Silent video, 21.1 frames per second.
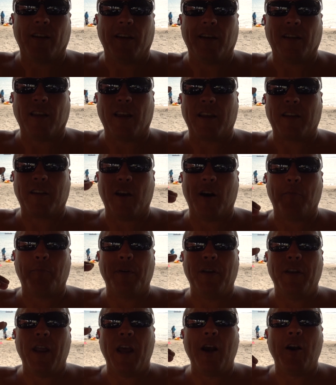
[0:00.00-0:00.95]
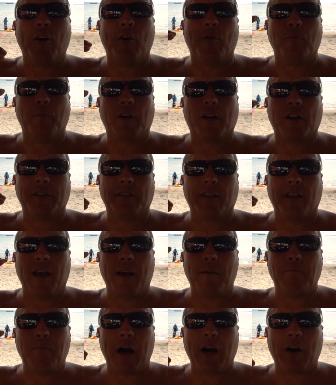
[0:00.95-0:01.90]
like up and down because of
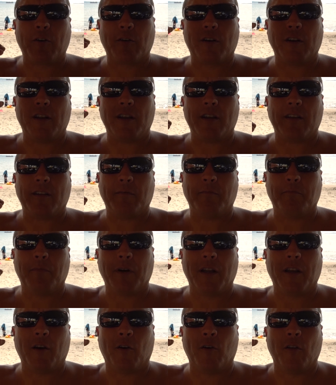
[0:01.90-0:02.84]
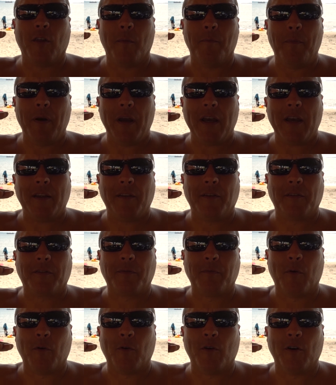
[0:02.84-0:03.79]
that balcony. But on the bed
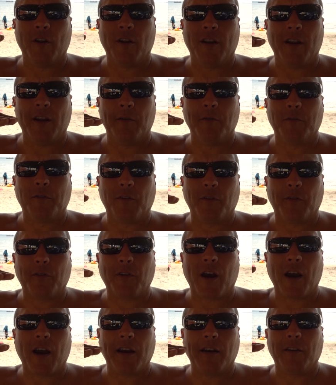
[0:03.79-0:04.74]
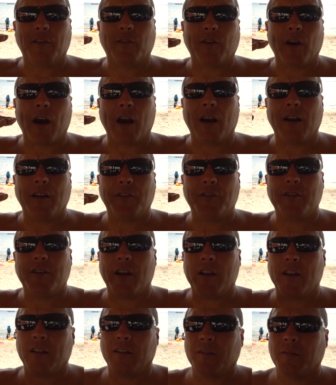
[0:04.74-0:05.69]
this morning, it was a side to side
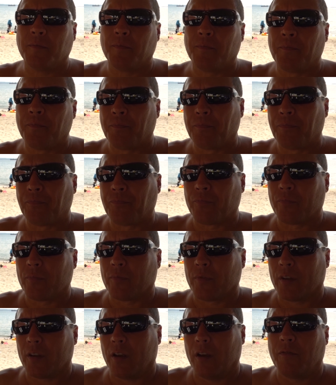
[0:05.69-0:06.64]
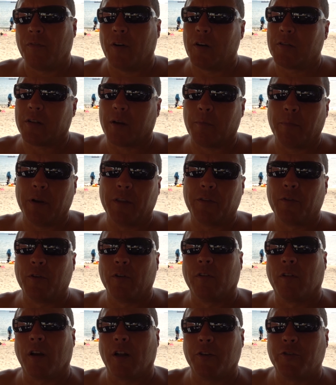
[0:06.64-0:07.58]
shake. And folks, I've been through
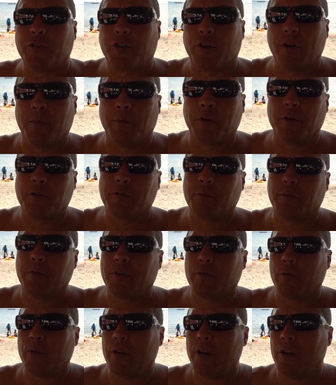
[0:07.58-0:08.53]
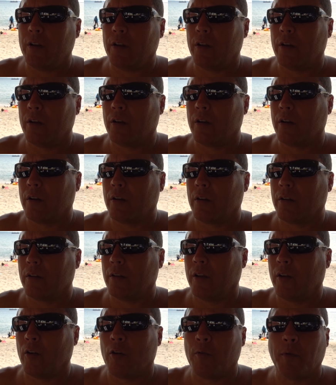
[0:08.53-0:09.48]
a lot of tremors between uh,
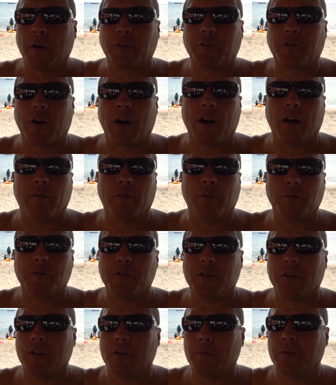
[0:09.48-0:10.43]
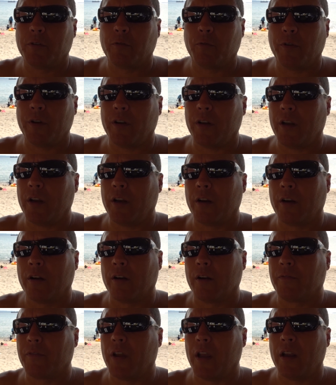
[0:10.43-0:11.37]
in all my travels, you know, between here,
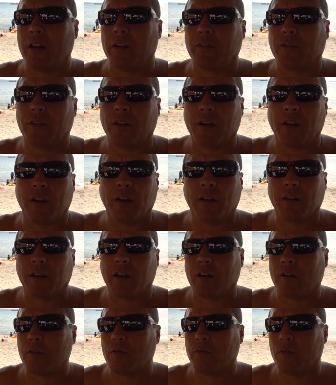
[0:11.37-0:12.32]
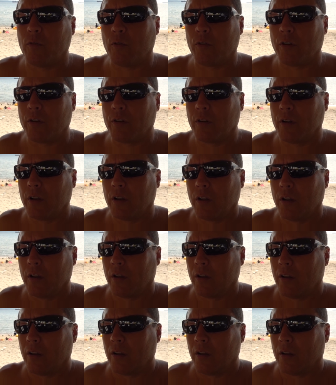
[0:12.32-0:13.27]
Afghanistan, California.
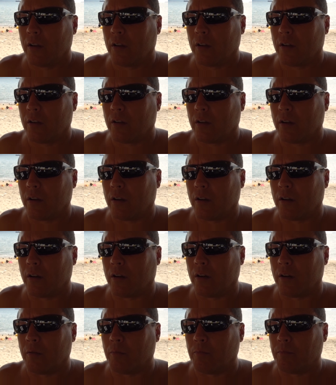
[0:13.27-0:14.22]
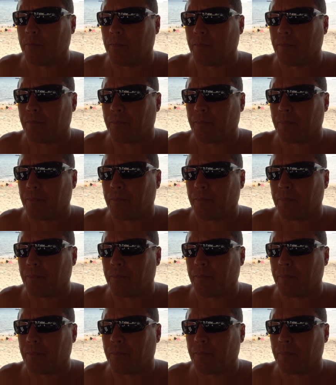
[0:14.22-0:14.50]
Um,